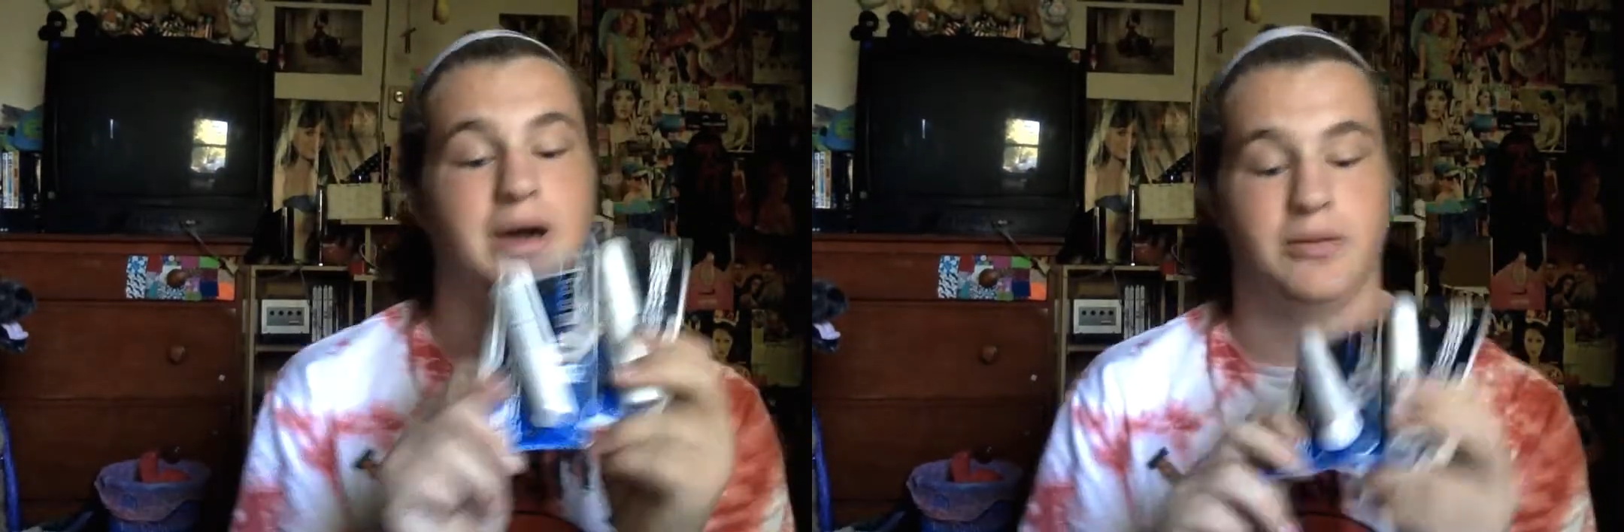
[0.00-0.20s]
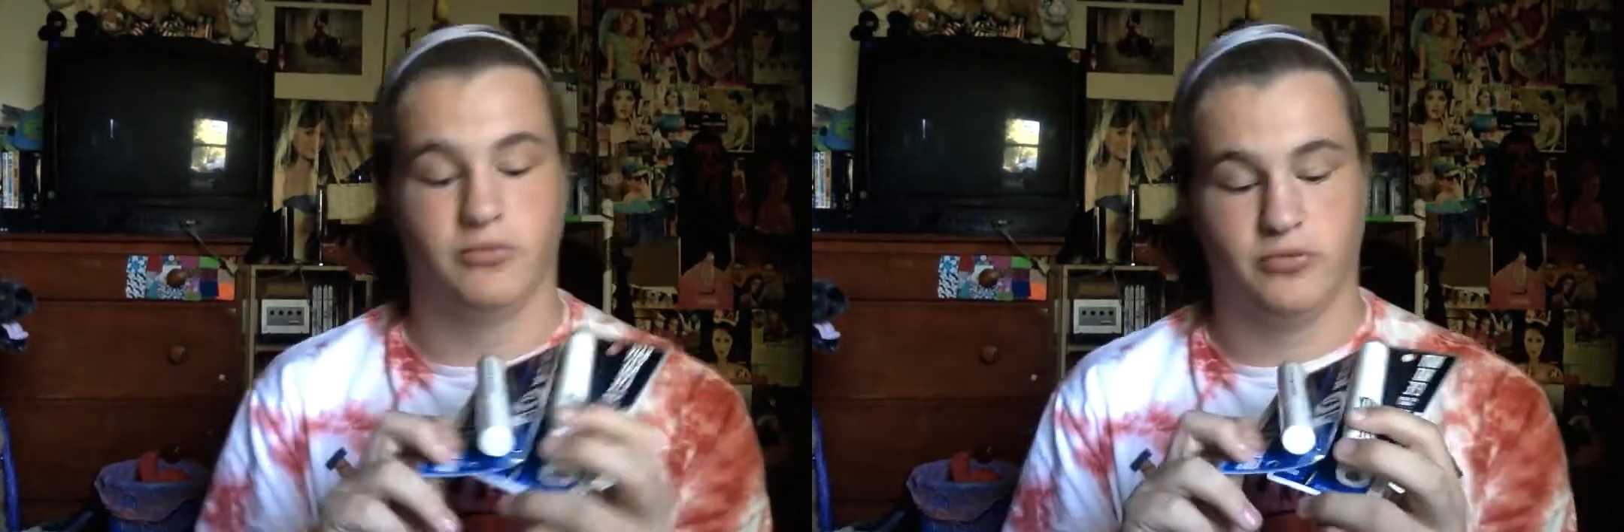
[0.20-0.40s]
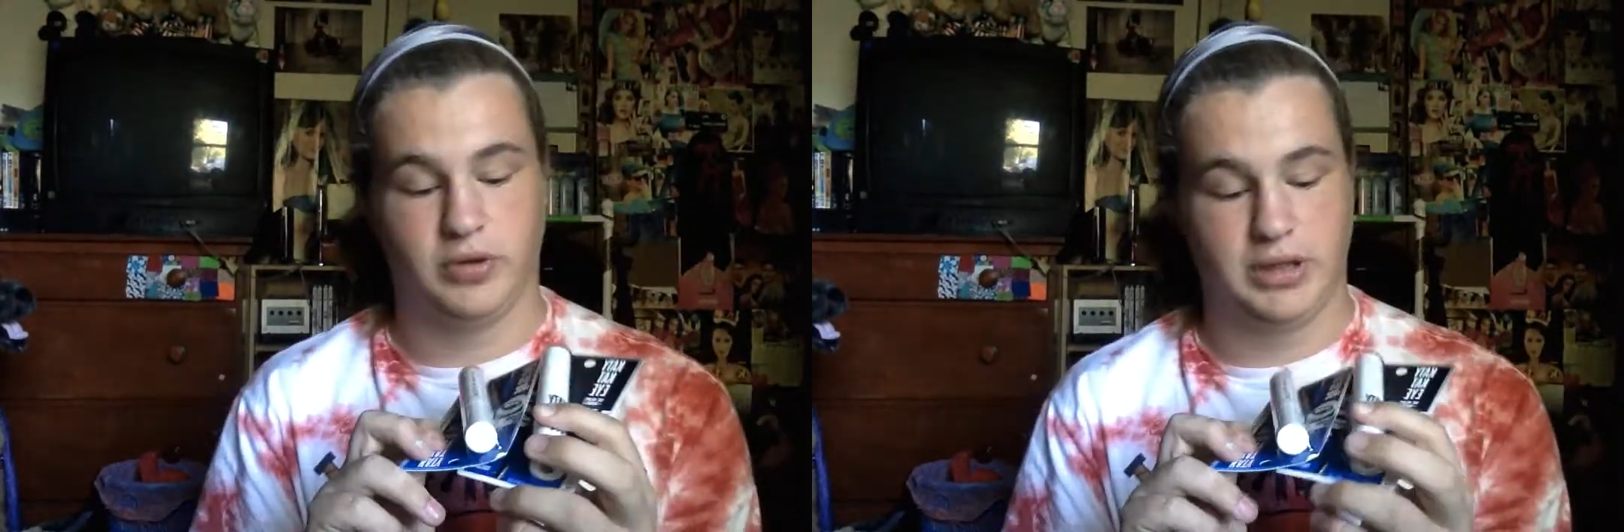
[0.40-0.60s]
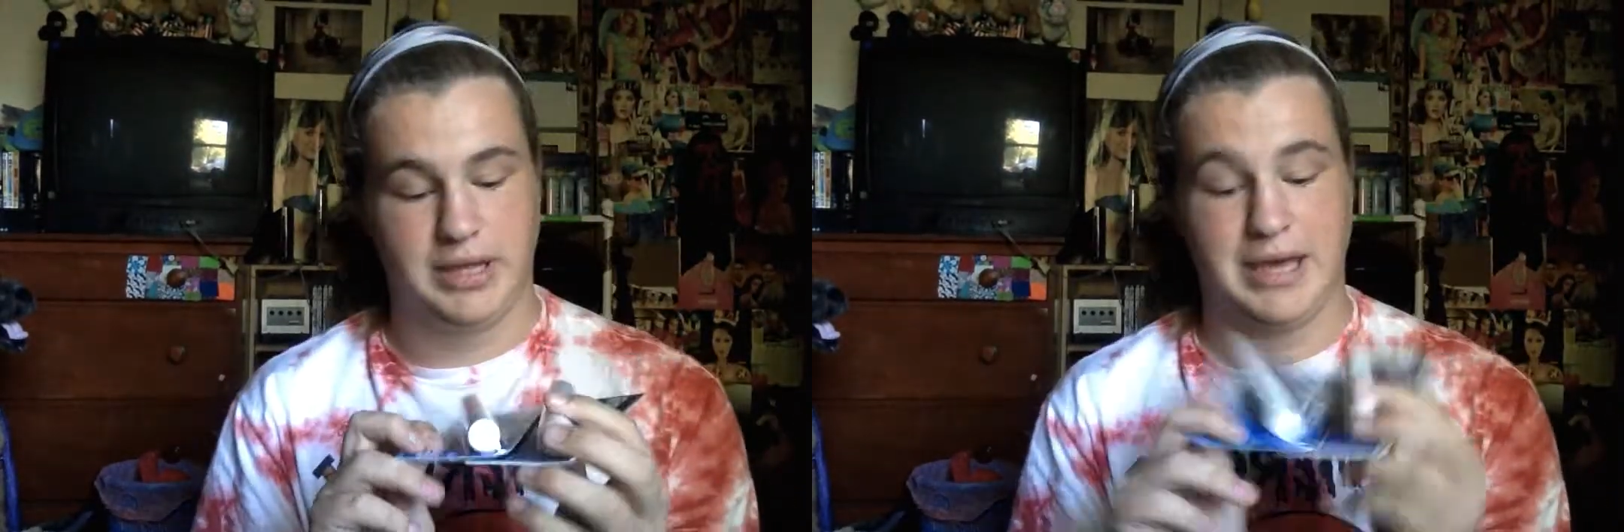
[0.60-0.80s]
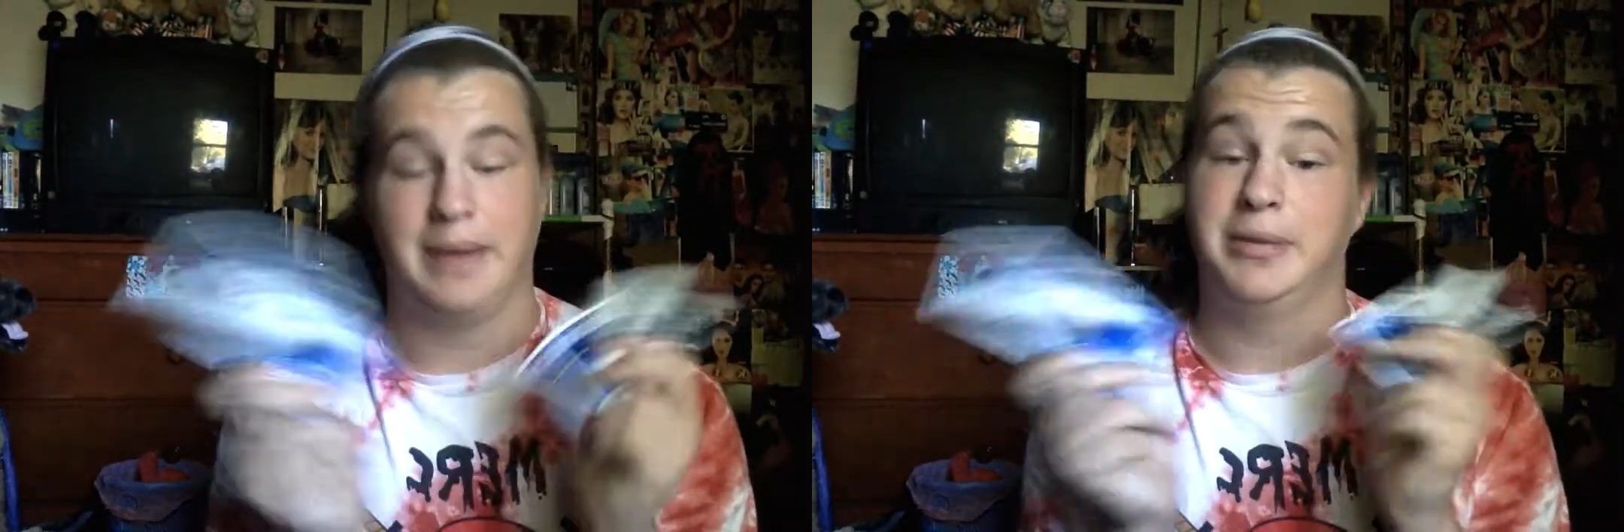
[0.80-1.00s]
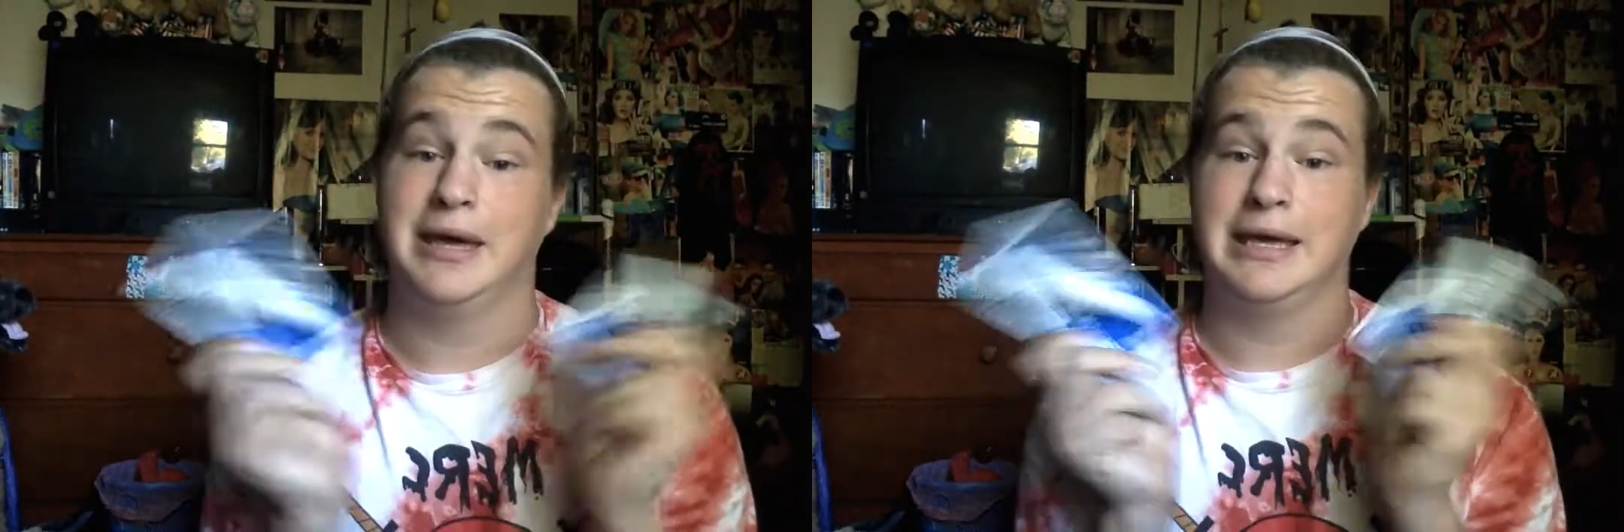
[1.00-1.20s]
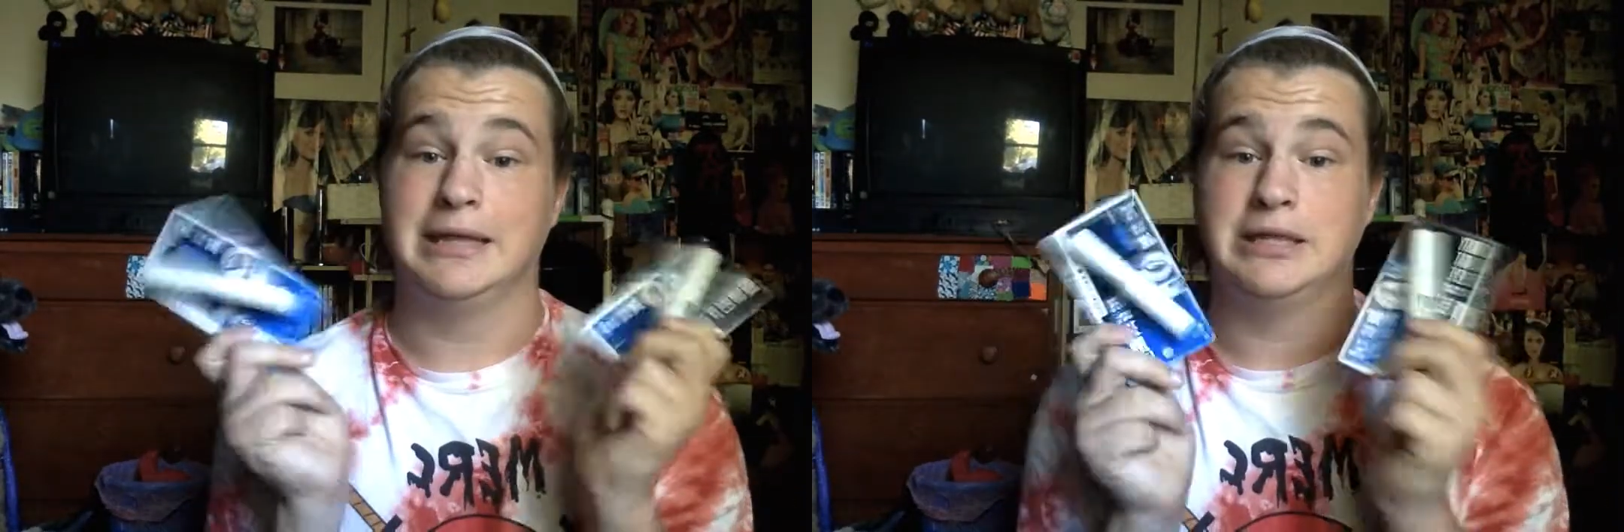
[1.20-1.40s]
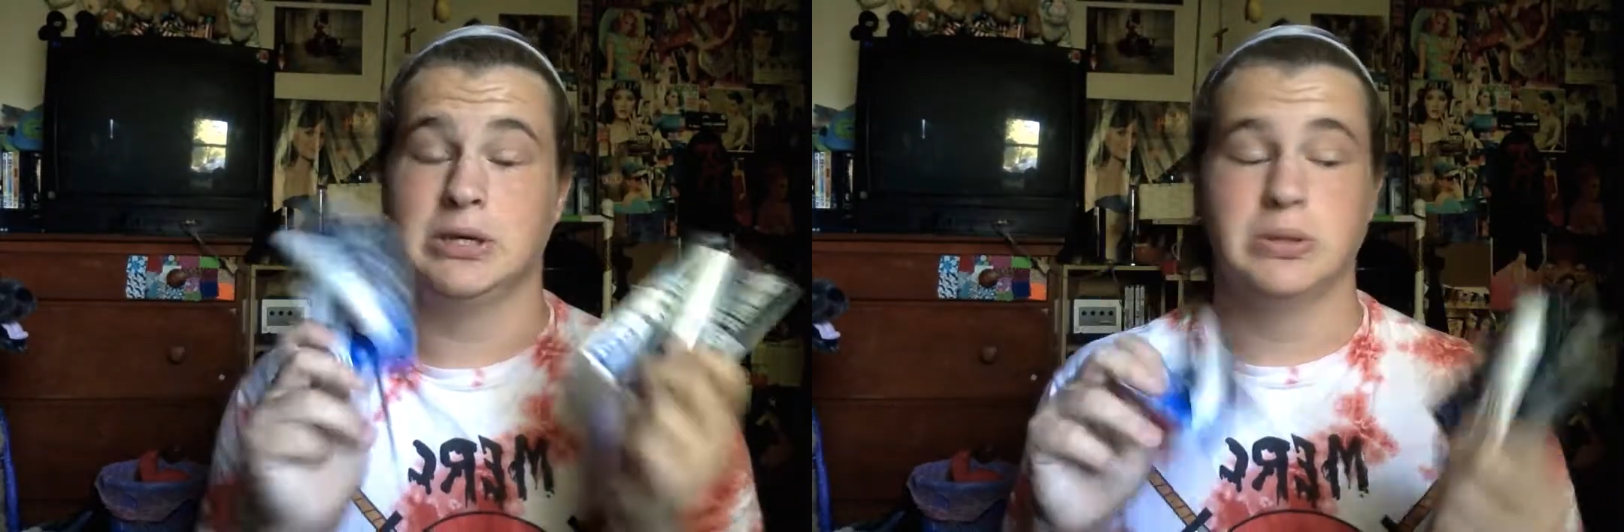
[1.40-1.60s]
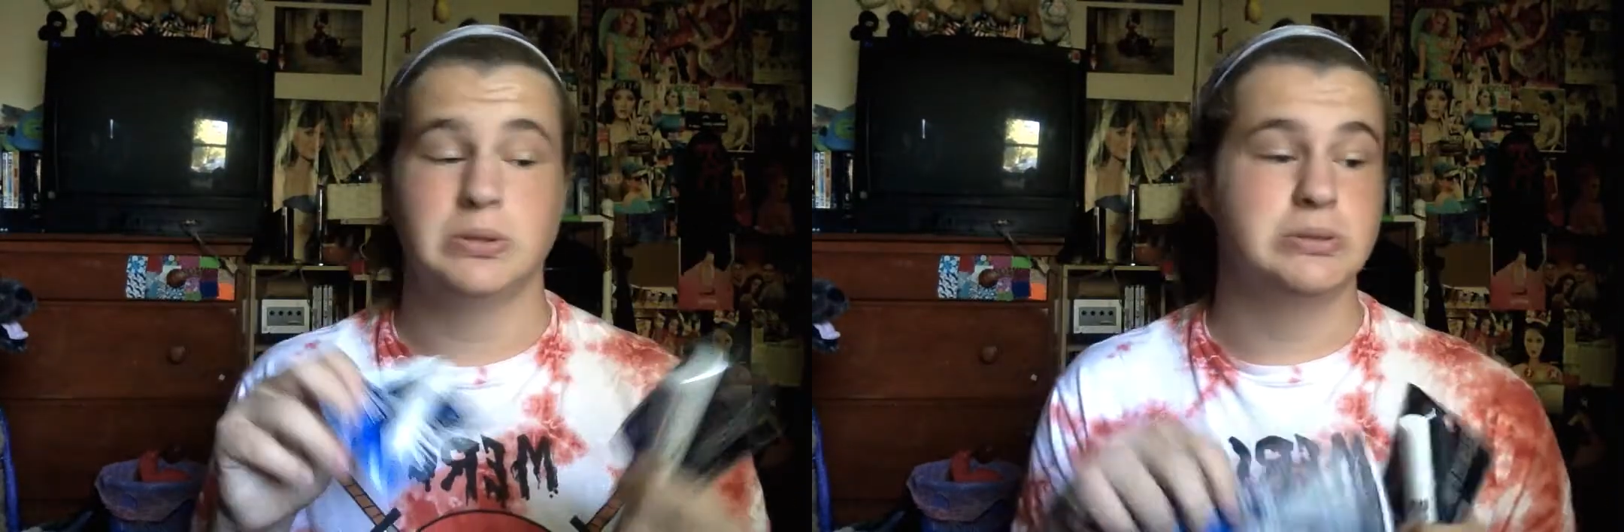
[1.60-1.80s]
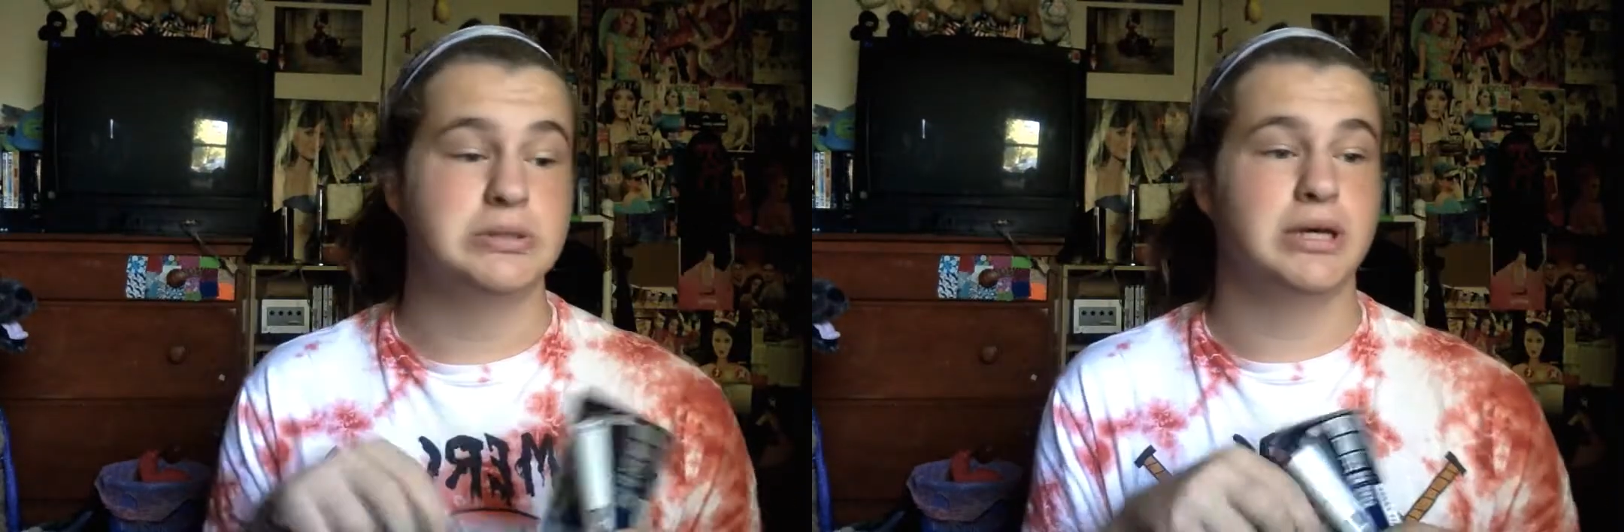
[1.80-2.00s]
I'm really happy I got
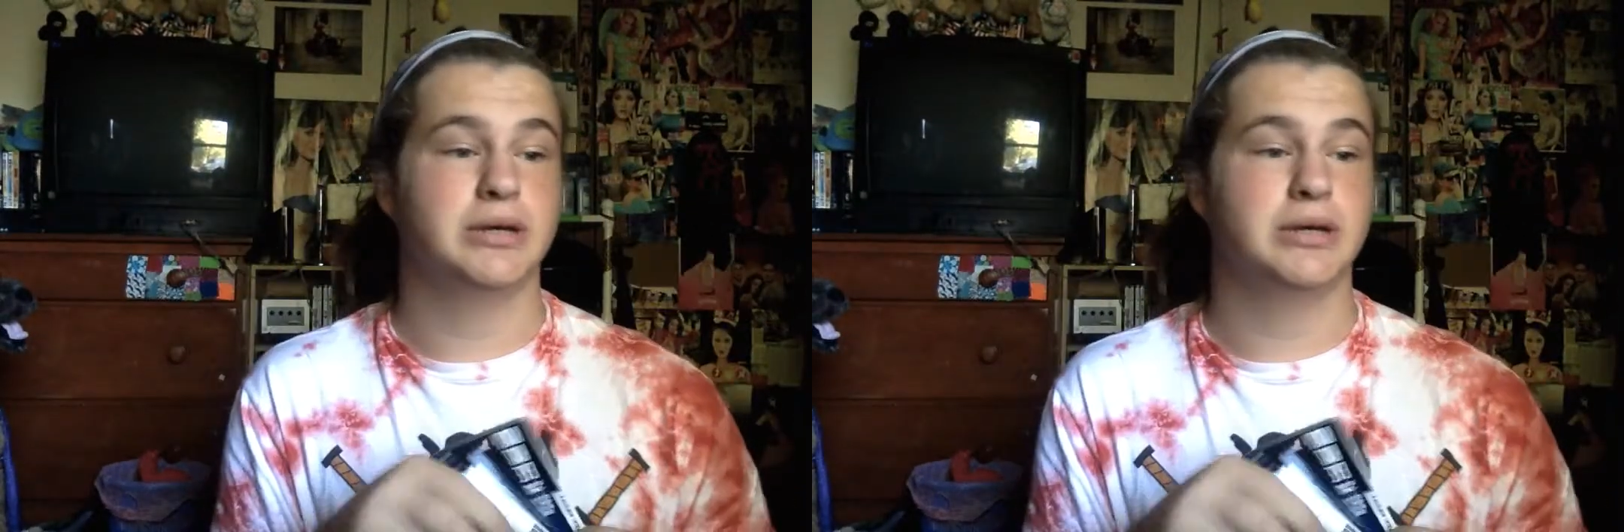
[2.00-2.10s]
those.